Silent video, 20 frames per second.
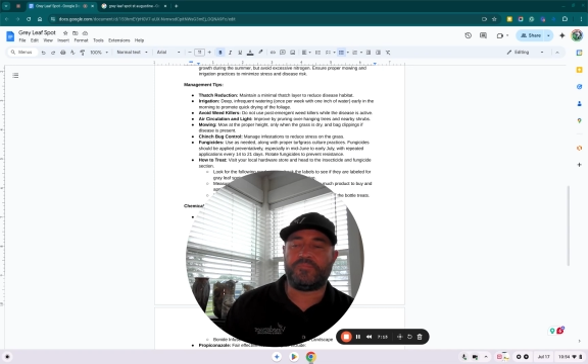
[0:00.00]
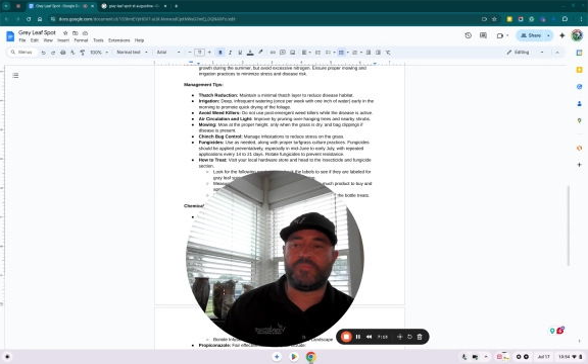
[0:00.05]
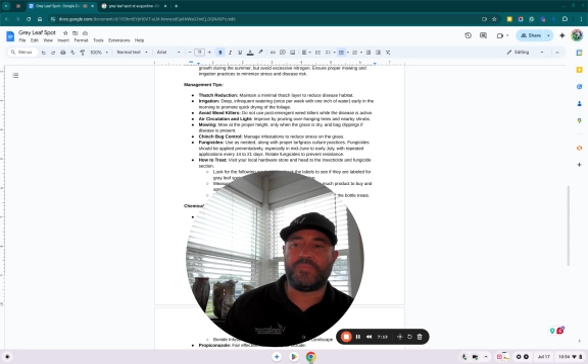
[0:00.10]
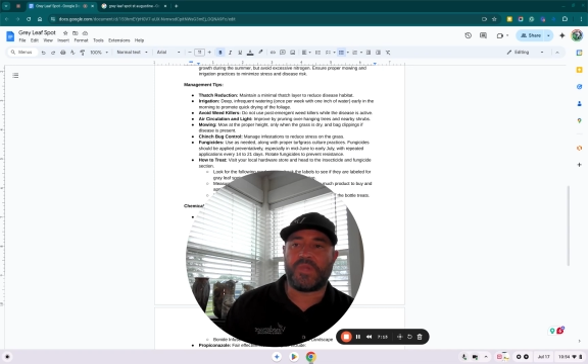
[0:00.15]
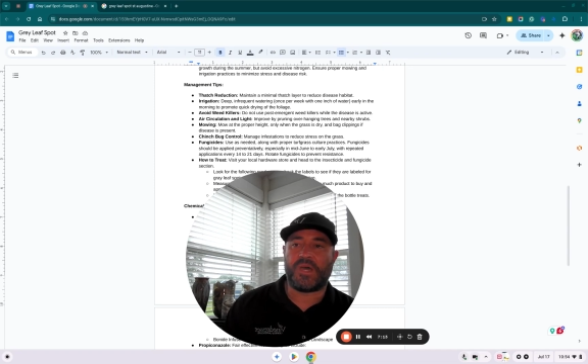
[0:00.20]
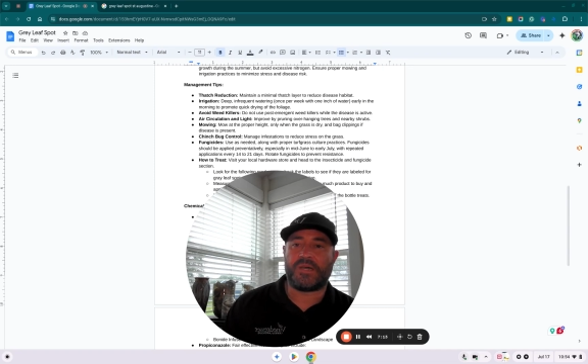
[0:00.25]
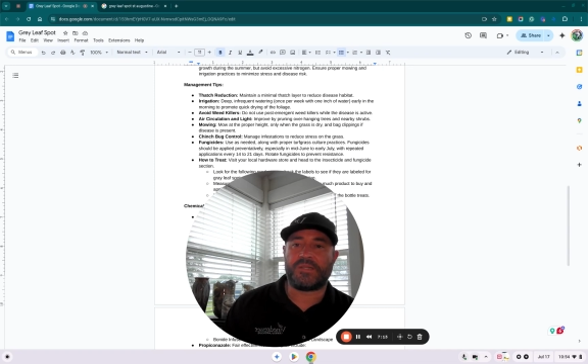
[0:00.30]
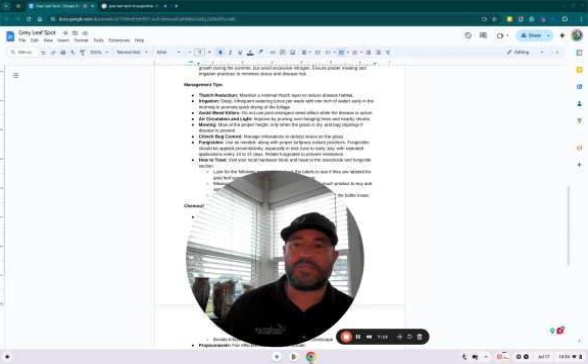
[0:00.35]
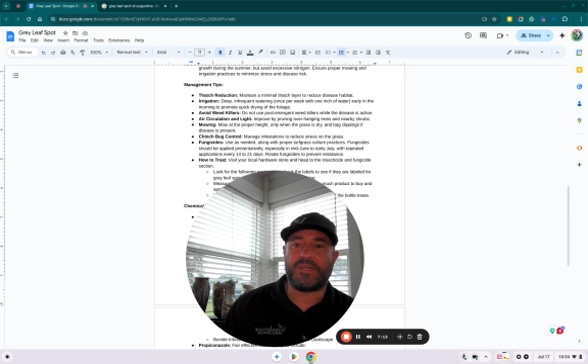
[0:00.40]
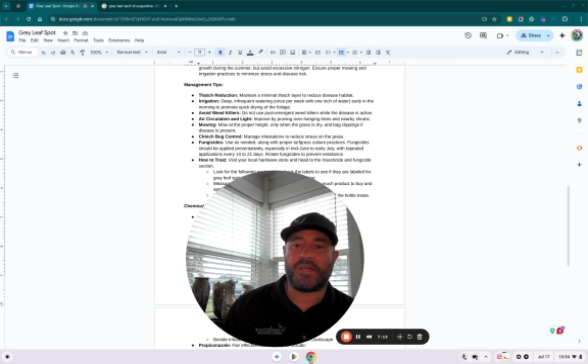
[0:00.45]

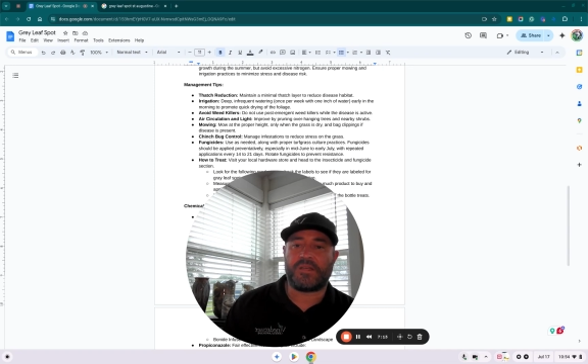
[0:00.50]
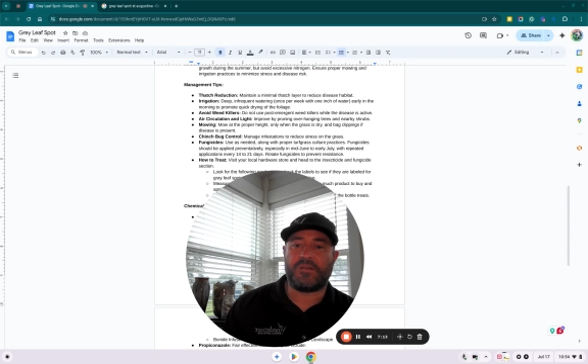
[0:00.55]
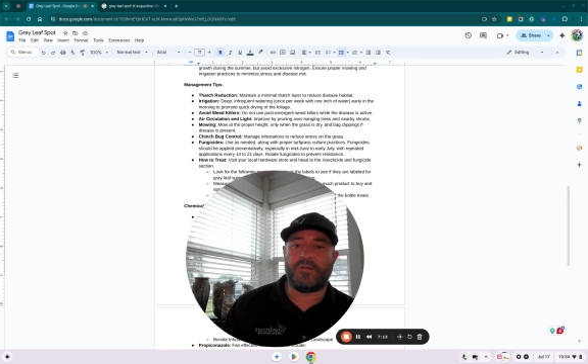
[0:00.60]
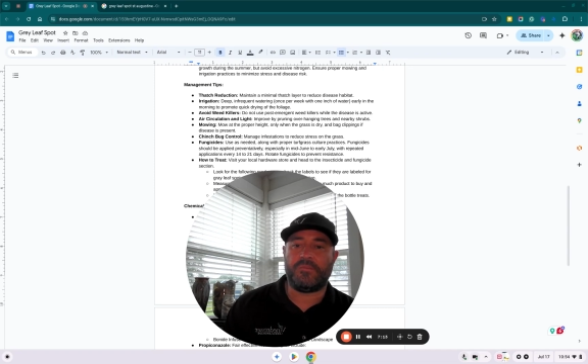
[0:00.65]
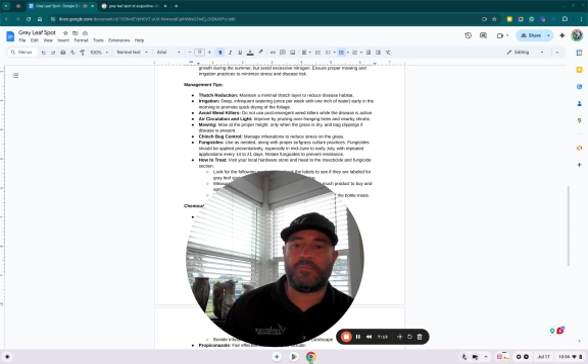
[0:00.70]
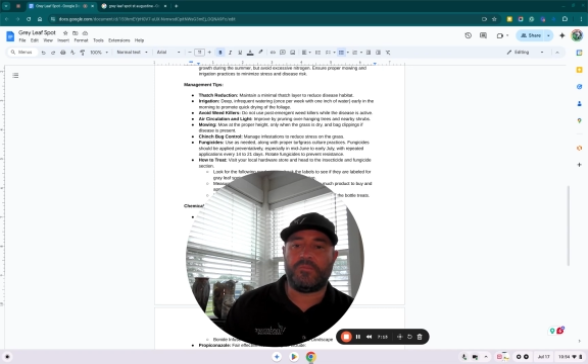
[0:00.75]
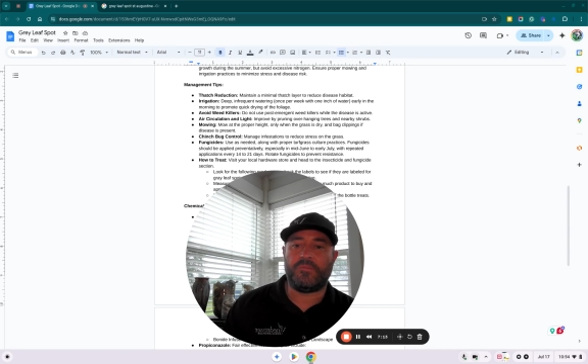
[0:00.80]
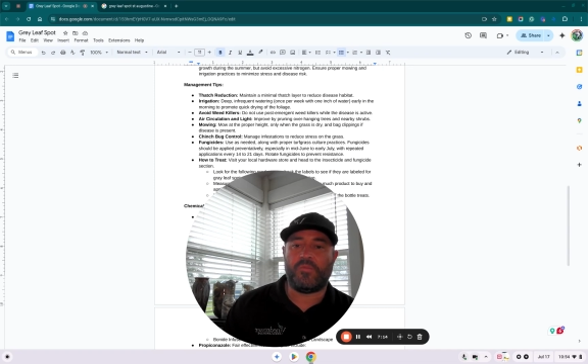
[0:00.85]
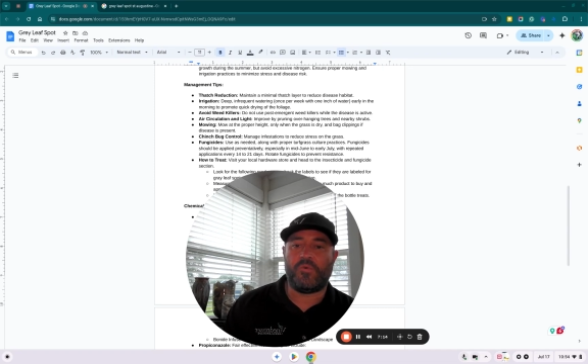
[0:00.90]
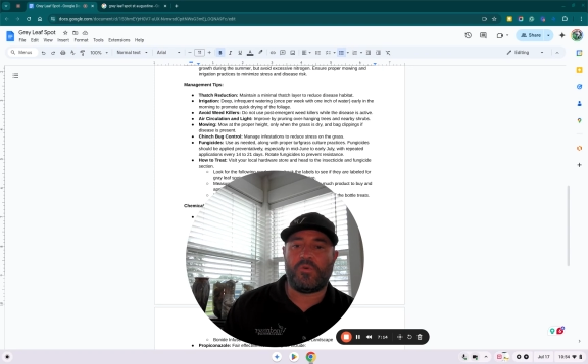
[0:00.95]
not
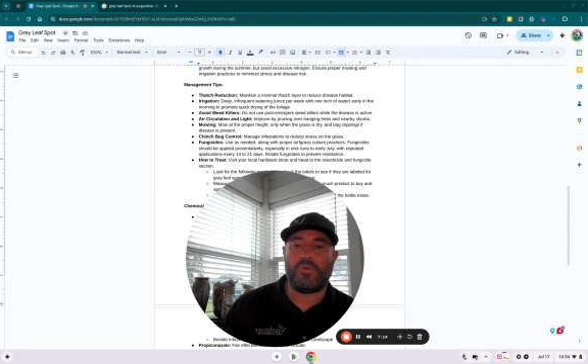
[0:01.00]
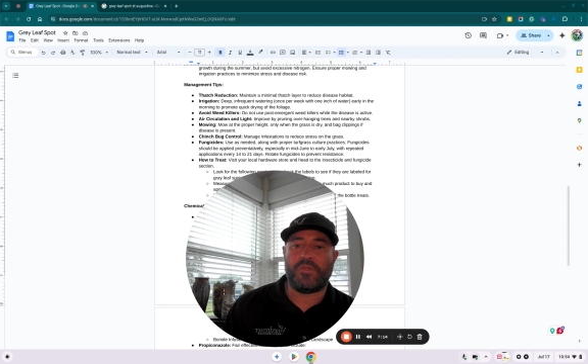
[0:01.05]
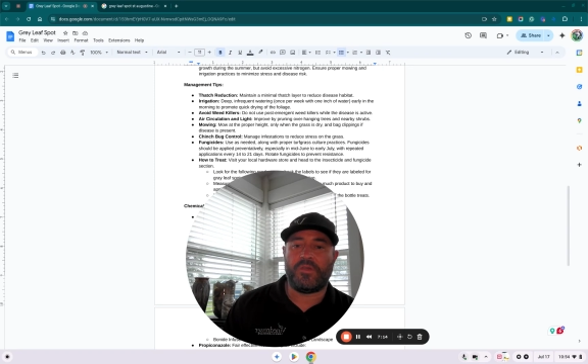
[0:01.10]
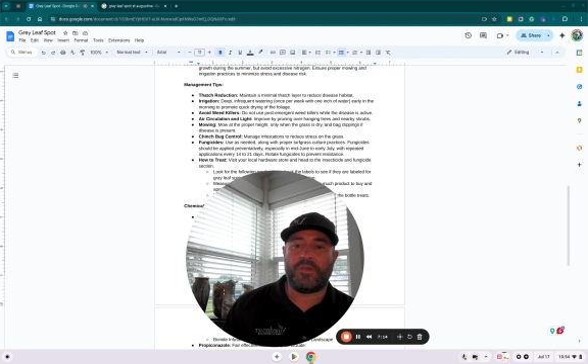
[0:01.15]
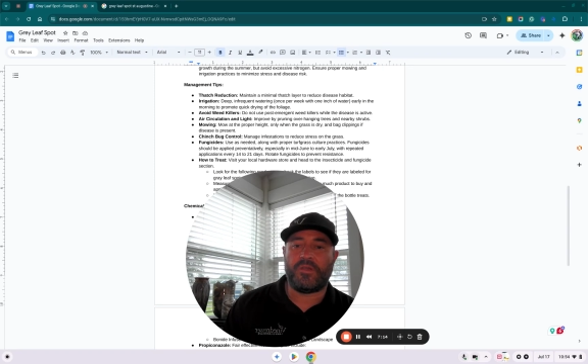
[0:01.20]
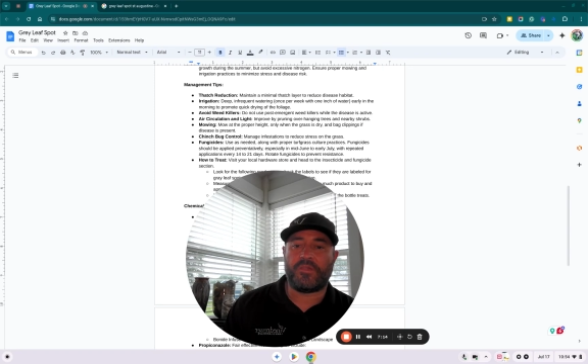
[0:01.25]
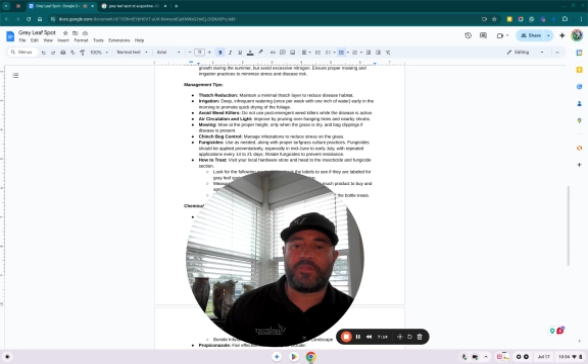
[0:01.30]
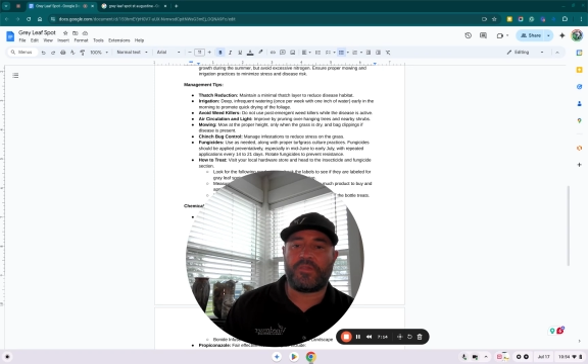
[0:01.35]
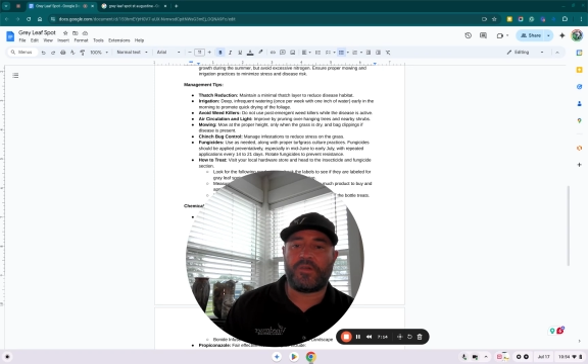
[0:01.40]
taking more than a